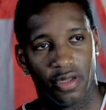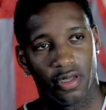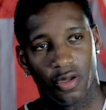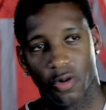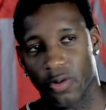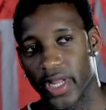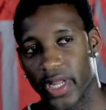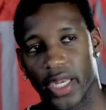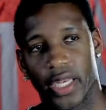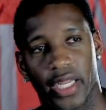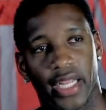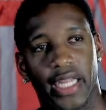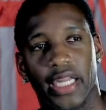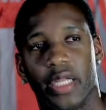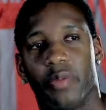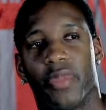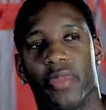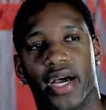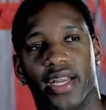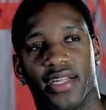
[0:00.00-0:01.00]
Don't let
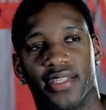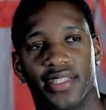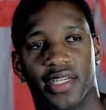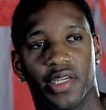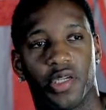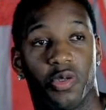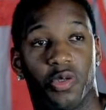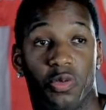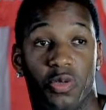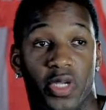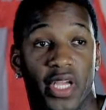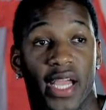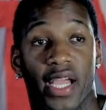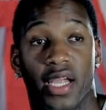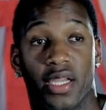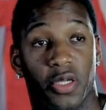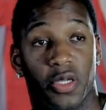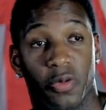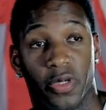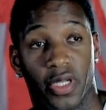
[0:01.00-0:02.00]
anybody tell you
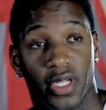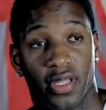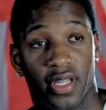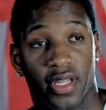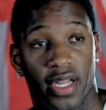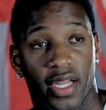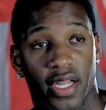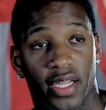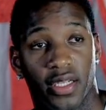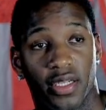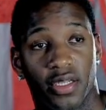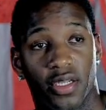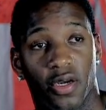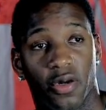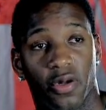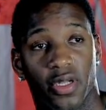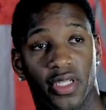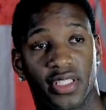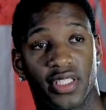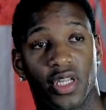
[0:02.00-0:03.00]
can't do anything. You
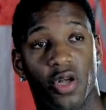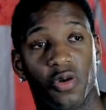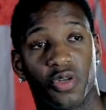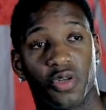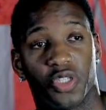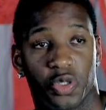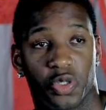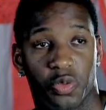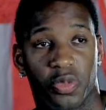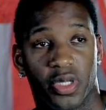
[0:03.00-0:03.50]
know, as long as you